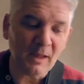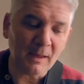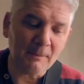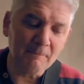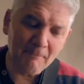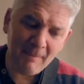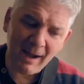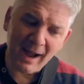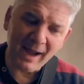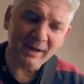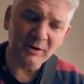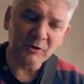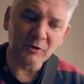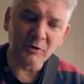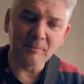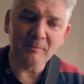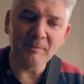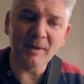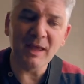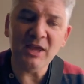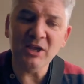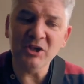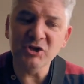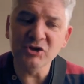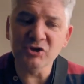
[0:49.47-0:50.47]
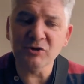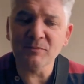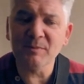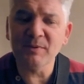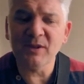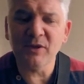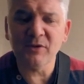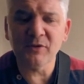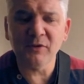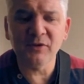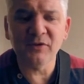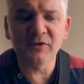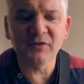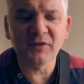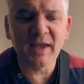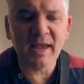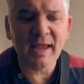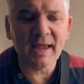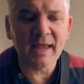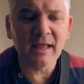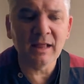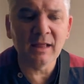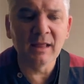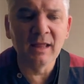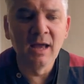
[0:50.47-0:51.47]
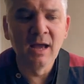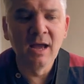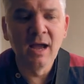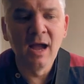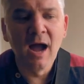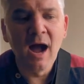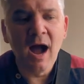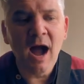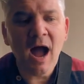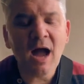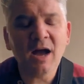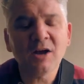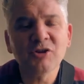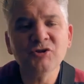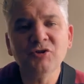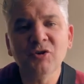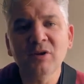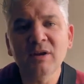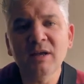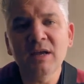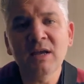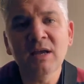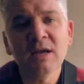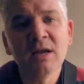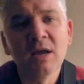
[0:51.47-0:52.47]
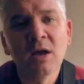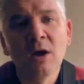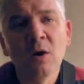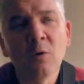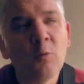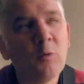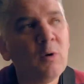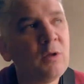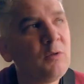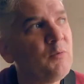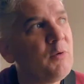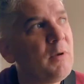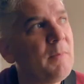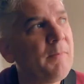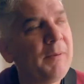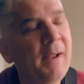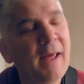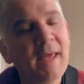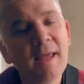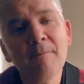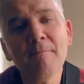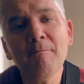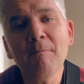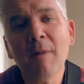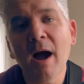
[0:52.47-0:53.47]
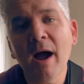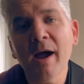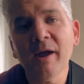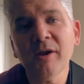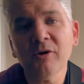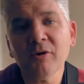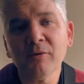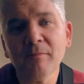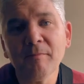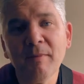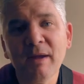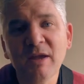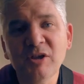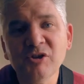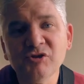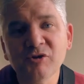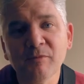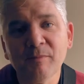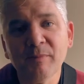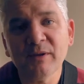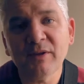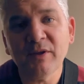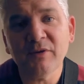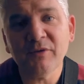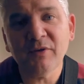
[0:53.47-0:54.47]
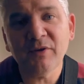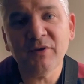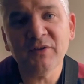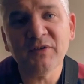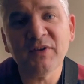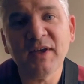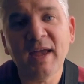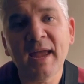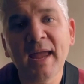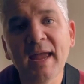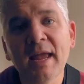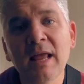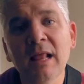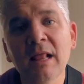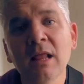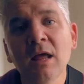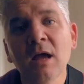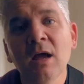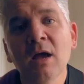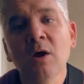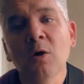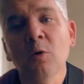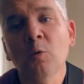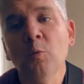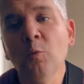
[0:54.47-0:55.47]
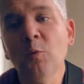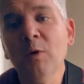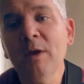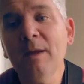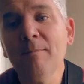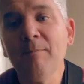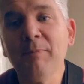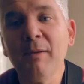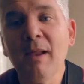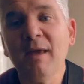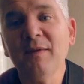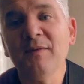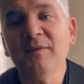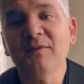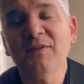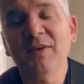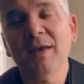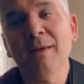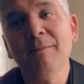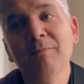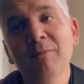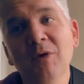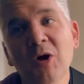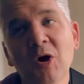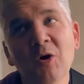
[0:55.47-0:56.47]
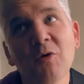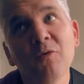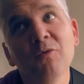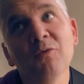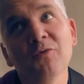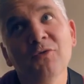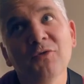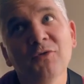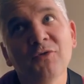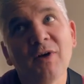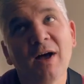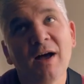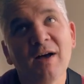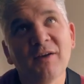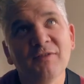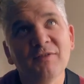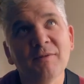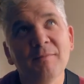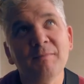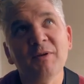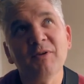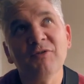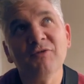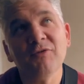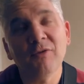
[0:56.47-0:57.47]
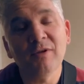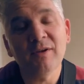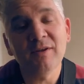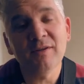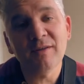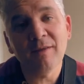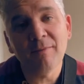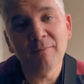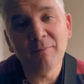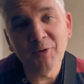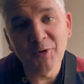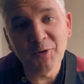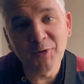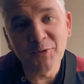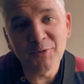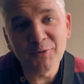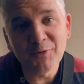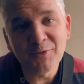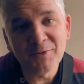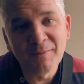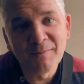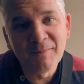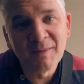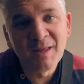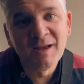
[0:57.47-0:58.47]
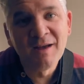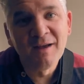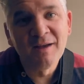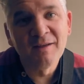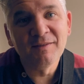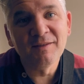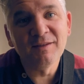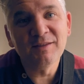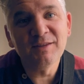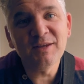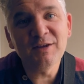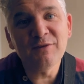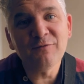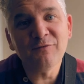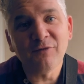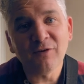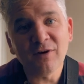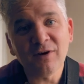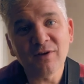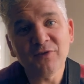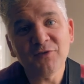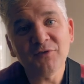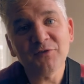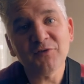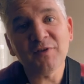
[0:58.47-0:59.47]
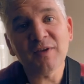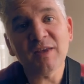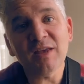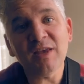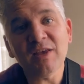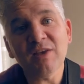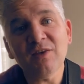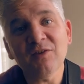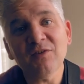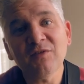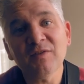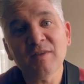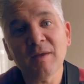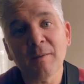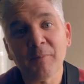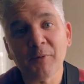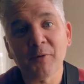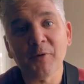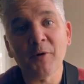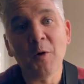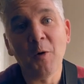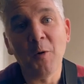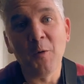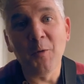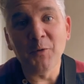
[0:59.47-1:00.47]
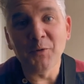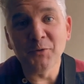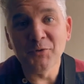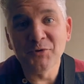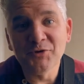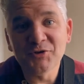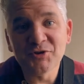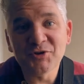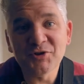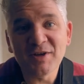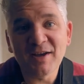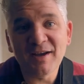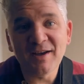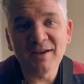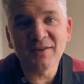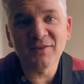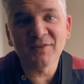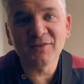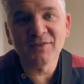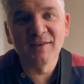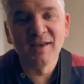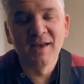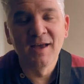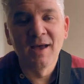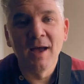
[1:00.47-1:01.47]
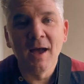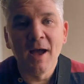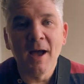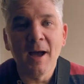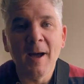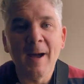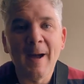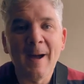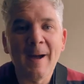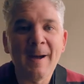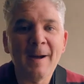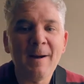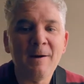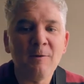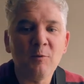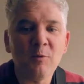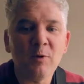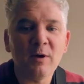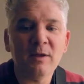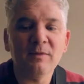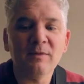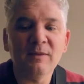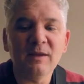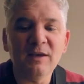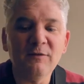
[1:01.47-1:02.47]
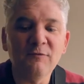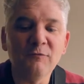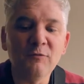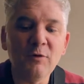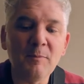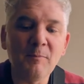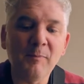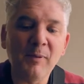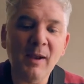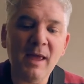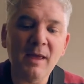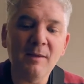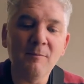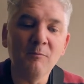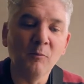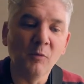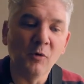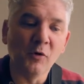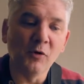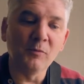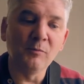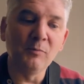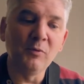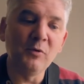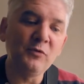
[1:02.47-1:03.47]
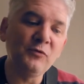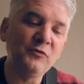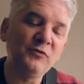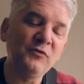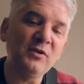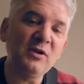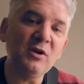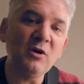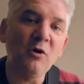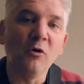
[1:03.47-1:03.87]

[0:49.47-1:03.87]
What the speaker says: Minor, major, pentatonic scale. Actually, when we play minor, major, pentatonic scale, we play the same notes as the Mixolydian mode. The difference is the approach, yes. If we play more bluesy